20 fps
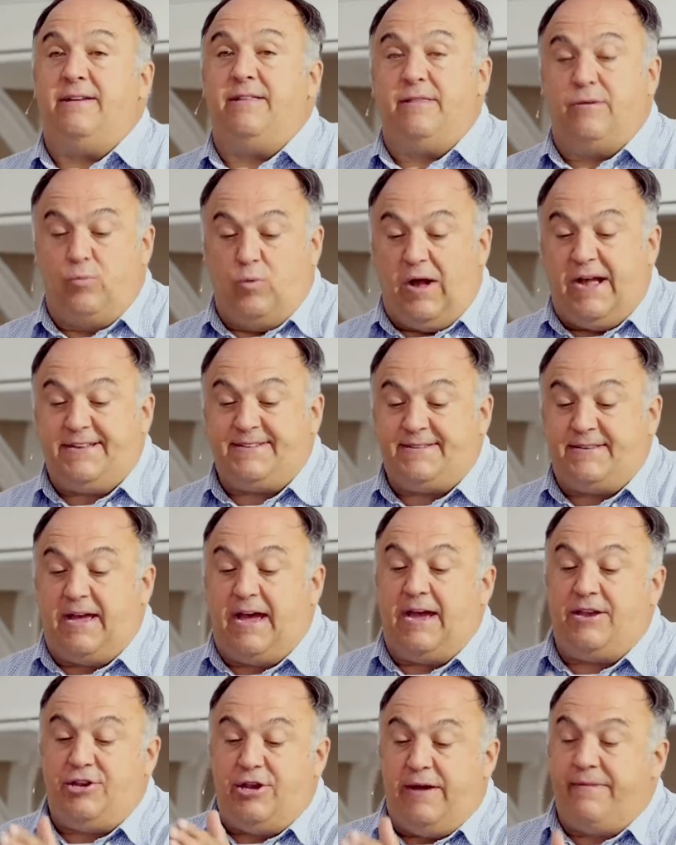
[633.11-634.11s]
in the west
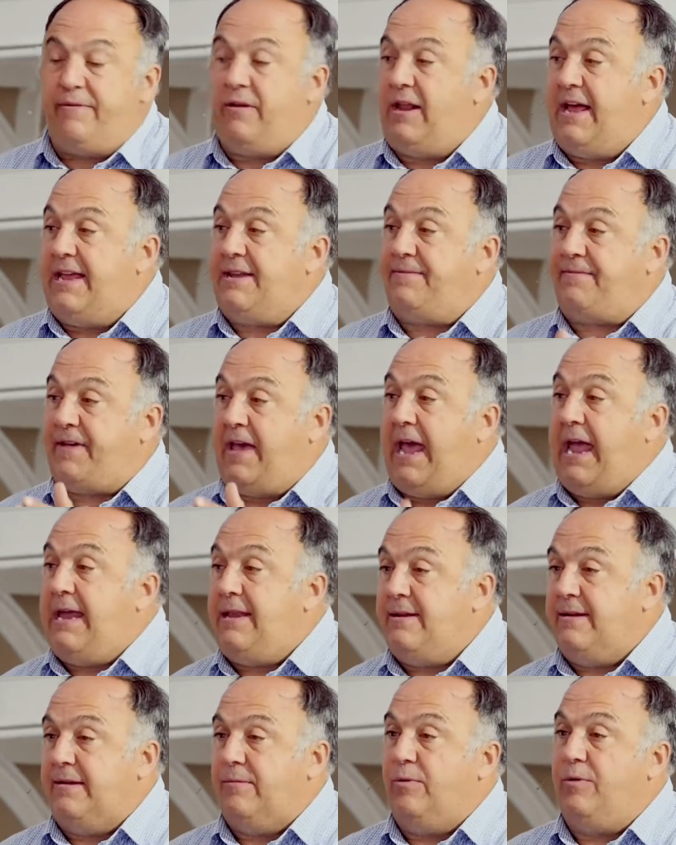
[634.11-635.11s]
side, you have the land of
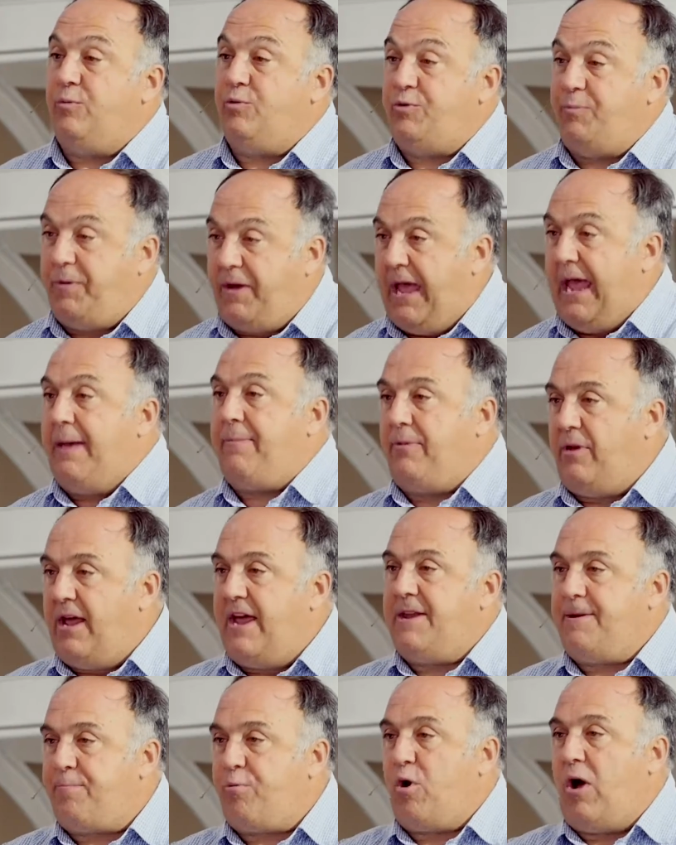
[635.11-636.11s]
Canaan, which became the
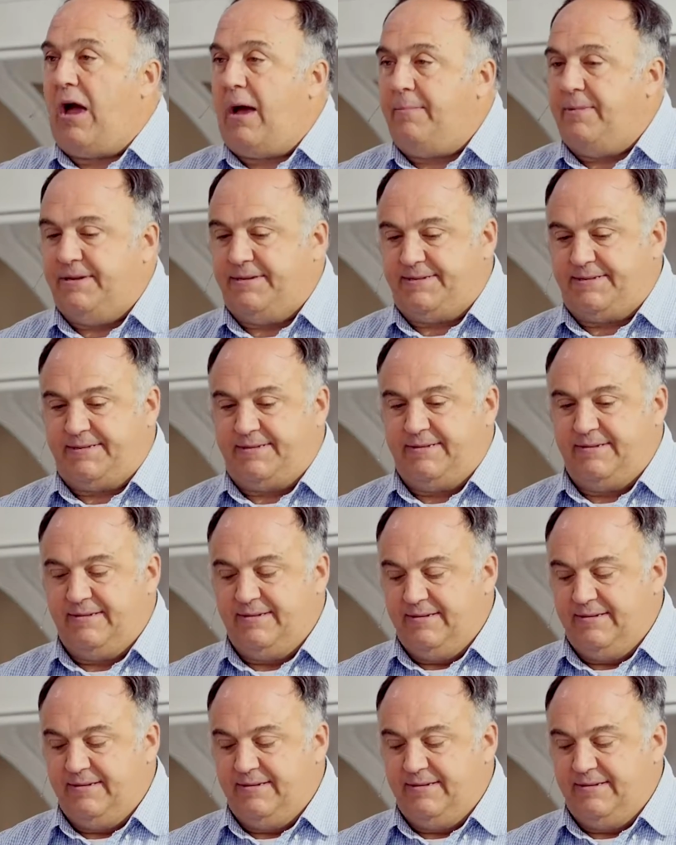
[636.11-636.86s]
land of promise.